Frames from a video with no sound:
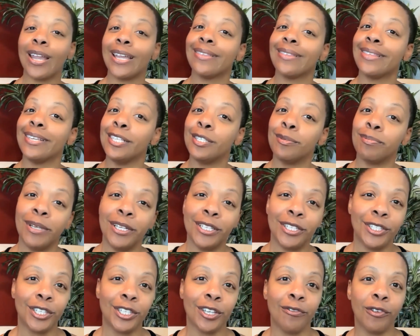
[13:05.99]
rank these
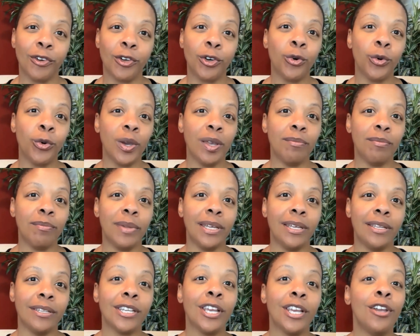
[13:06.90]
pieces of
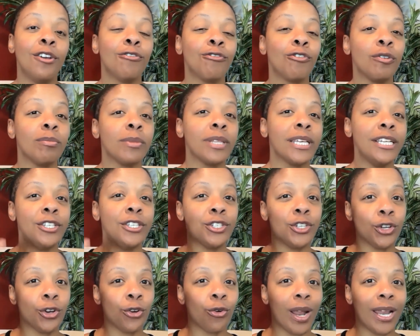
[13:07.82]
equipment from
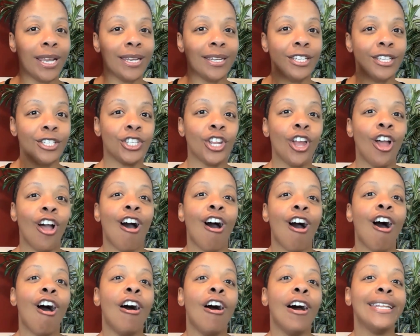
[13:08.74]
least to greatest
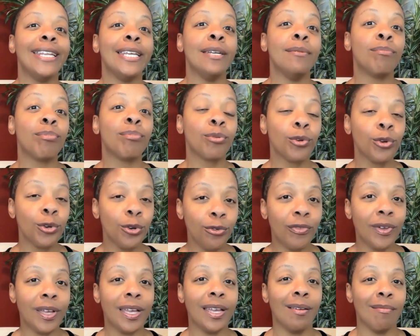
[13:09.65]
on
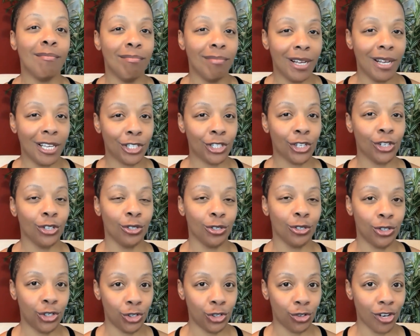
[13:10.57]
improving
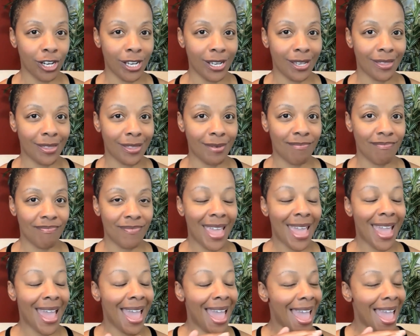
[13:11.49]
muscular strength.
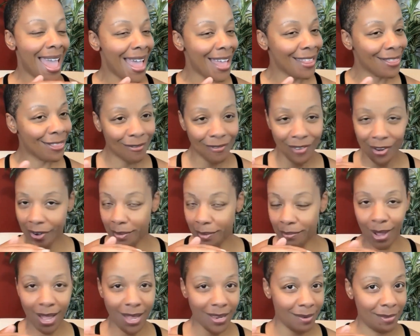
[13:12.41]
At the
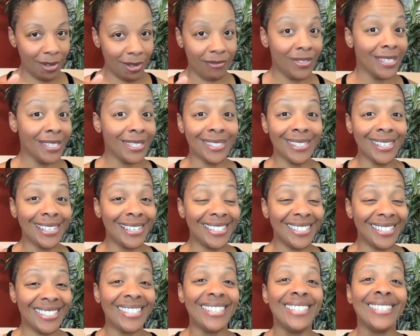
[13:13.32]
very bottom of this
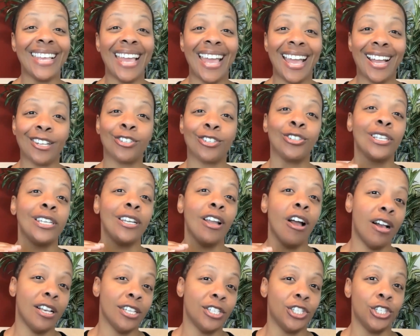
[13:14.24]
list is actually
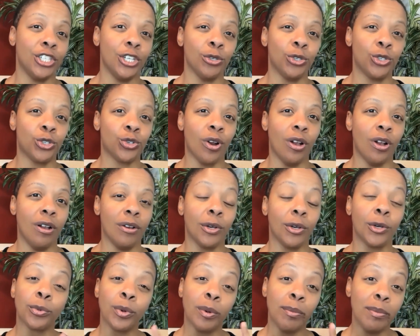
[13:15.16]

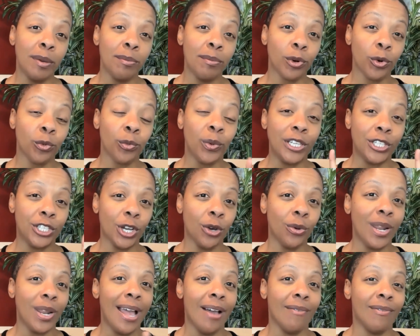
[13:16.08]
OsteoStrong. Remember, we
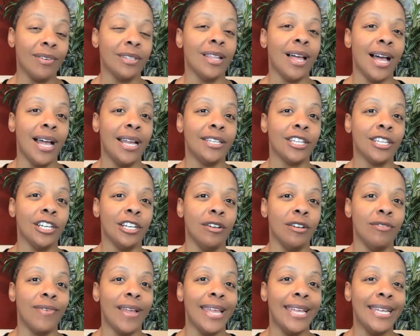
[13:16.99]
don't have a lot
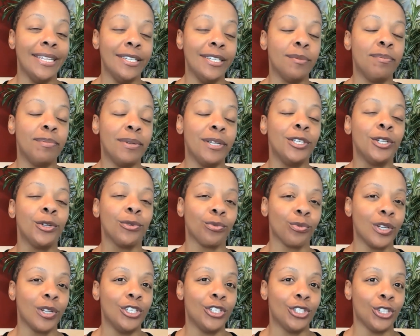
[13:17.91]
of independent
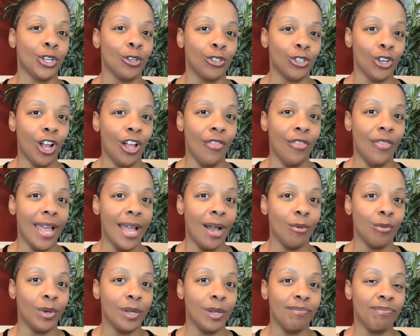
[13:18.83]
research on
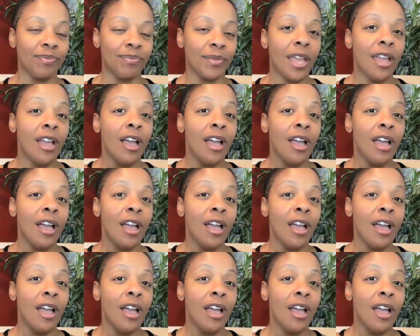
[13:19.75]
that one.